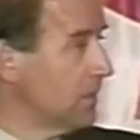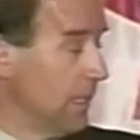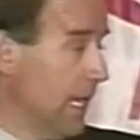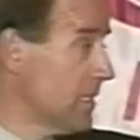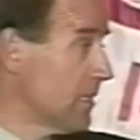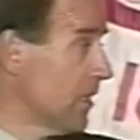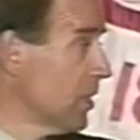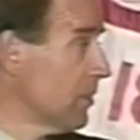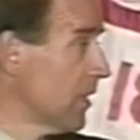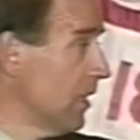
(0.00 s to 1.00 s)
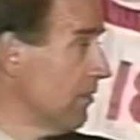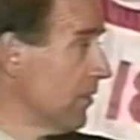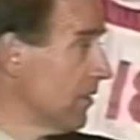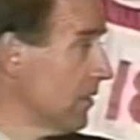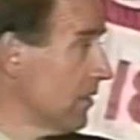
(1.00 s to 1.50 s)
And that's the ultimate
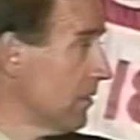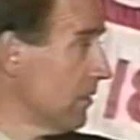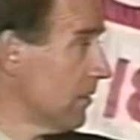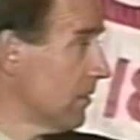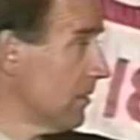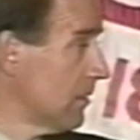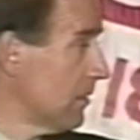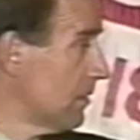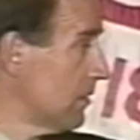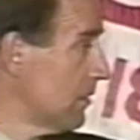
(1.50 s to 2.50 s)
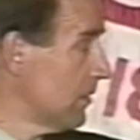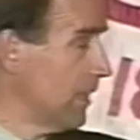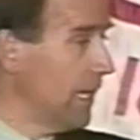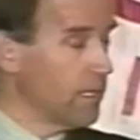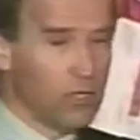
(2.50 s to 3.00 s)
governor.
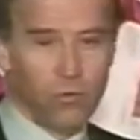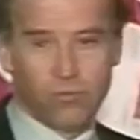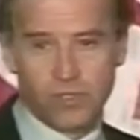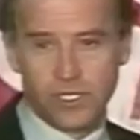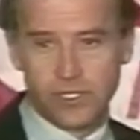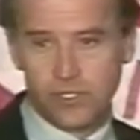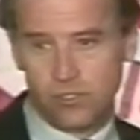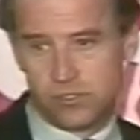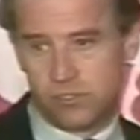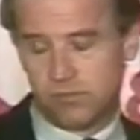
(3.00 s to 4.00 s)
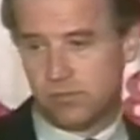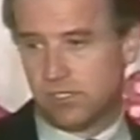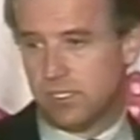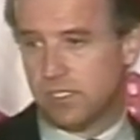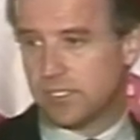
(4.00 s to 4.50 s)
That and hopefully a dose of
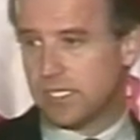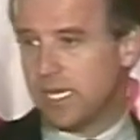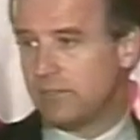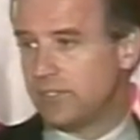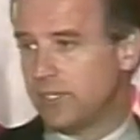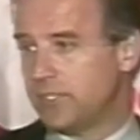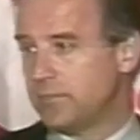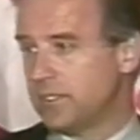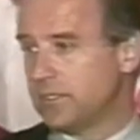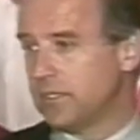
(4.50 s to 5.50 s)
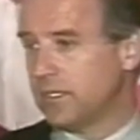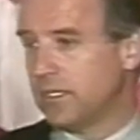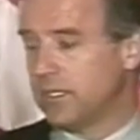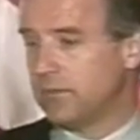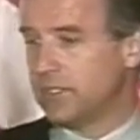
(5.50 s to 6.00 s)
sound judgment,
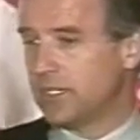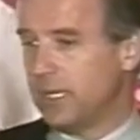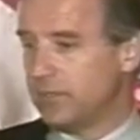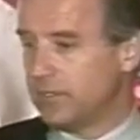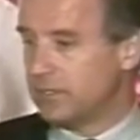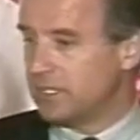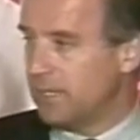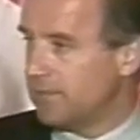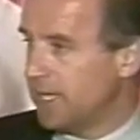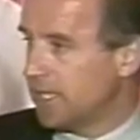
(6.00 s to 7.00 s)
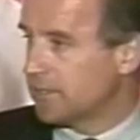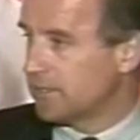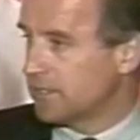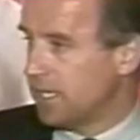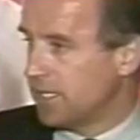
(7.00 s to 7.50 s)
which I'm going to attempt to
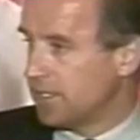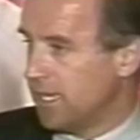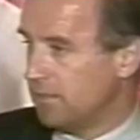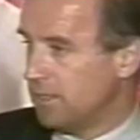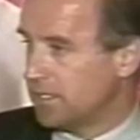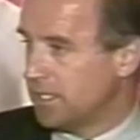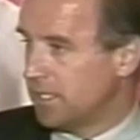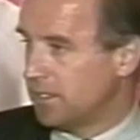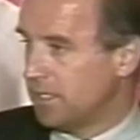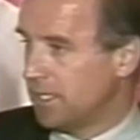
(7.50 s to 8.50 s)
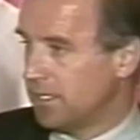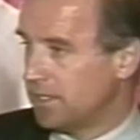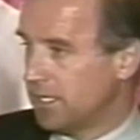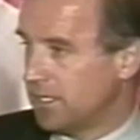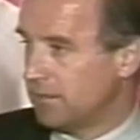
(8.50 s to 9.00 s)
exercise now by saying goodnight.
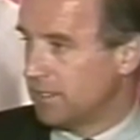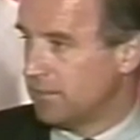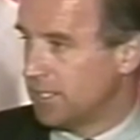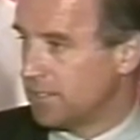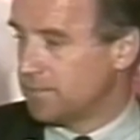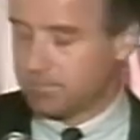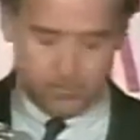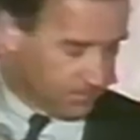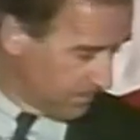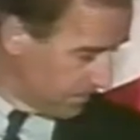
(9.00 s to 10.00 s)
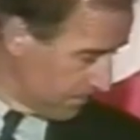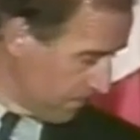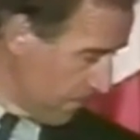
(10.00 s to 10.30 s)
Thank you very much.